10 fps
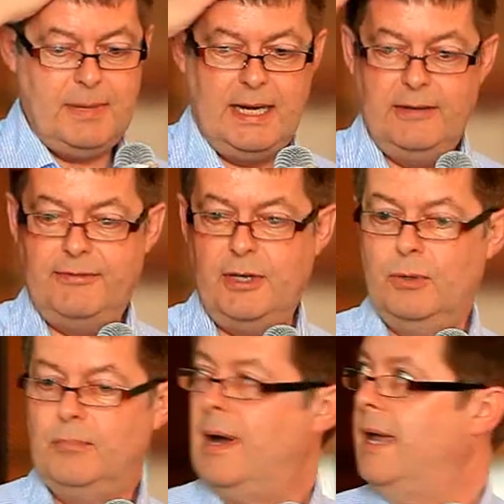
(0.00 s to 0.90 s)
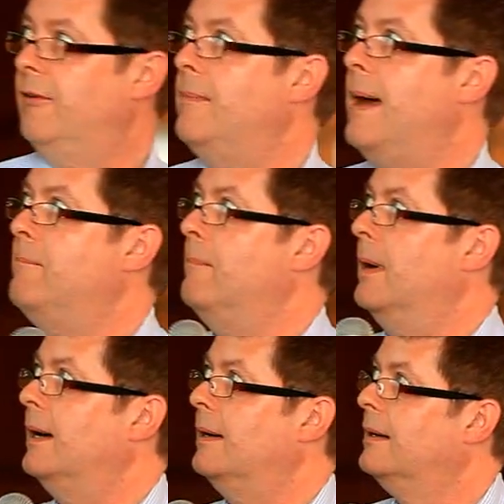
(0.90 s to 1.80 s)
many of you may
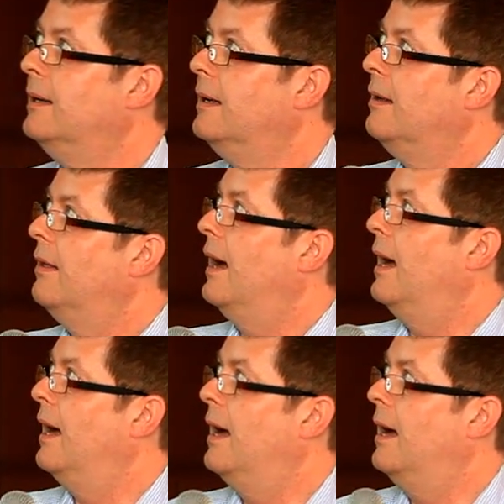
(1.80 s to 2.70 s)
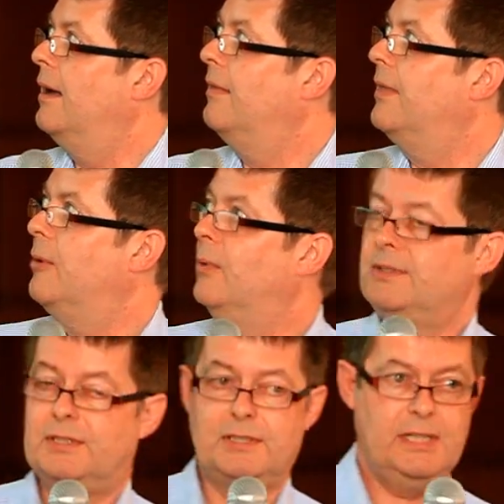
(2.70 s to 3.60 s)
remember, there
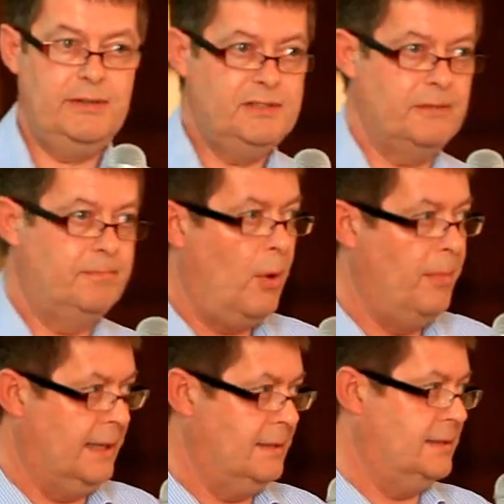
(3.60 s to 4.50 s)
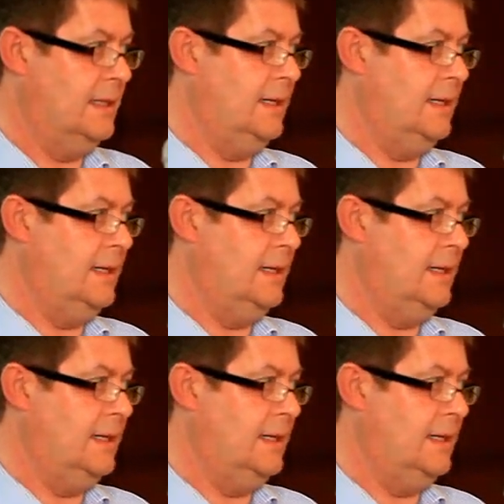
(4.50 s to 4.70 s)
was a series of bombings in